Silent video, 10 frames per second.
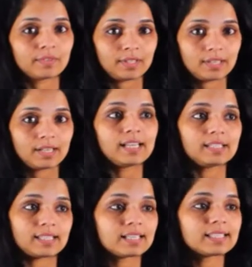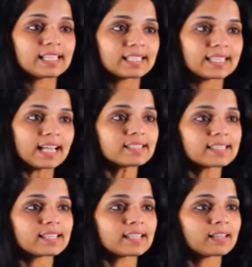is
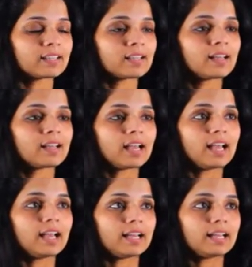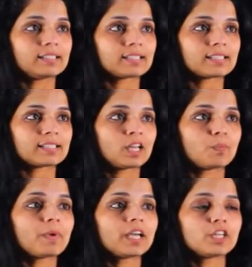6x and
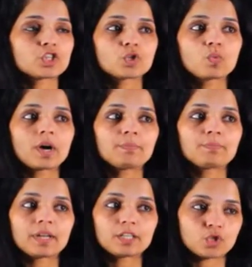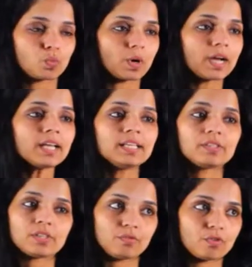minus 2y plus 2y
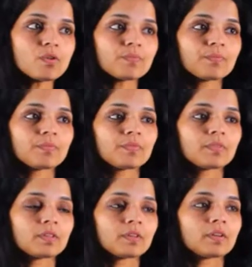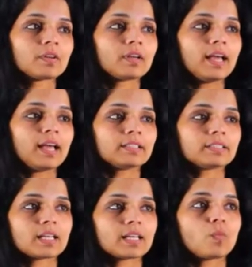is 0.
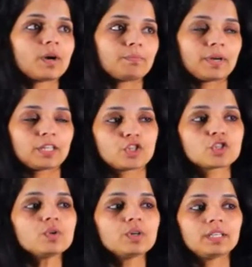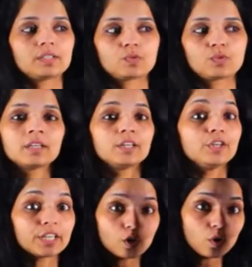And 1 plus 2 is 3.
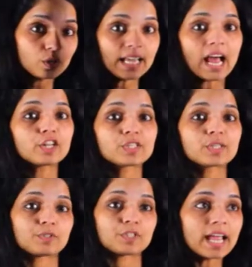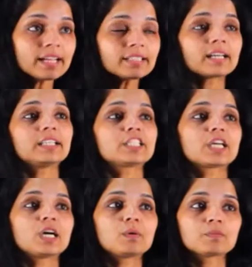You can only add or subtract the
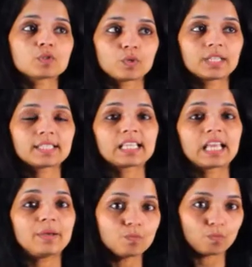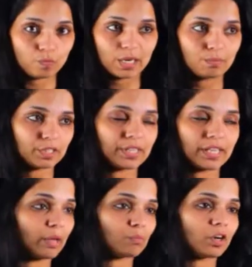terms with the same variables in
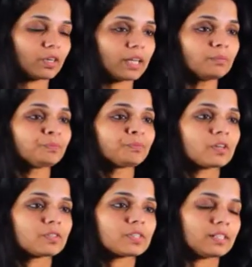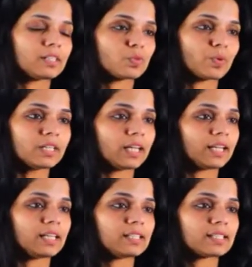them. Okay, so this one
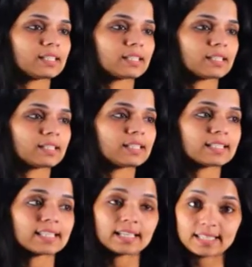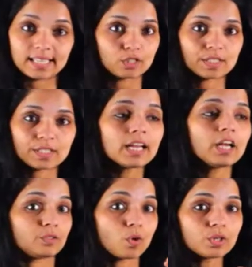is 6x equals
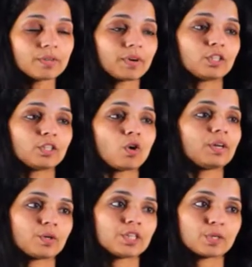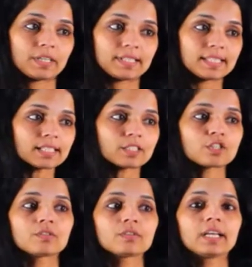3, or divide the whole equation by 6
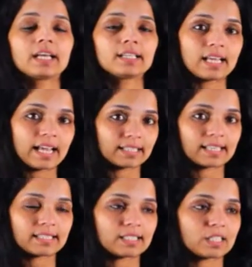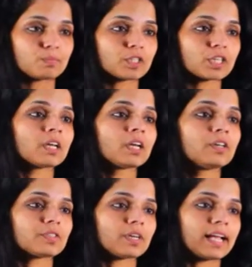to get x as the subject.
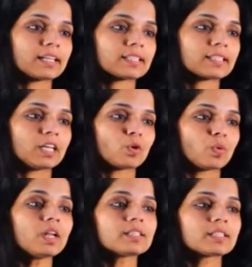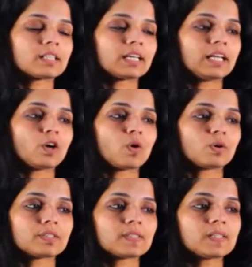So x equals 3
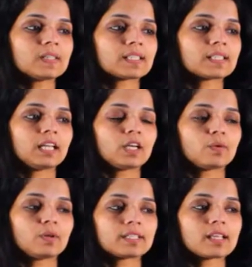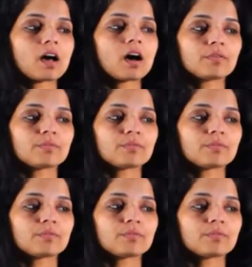on 6 equals half.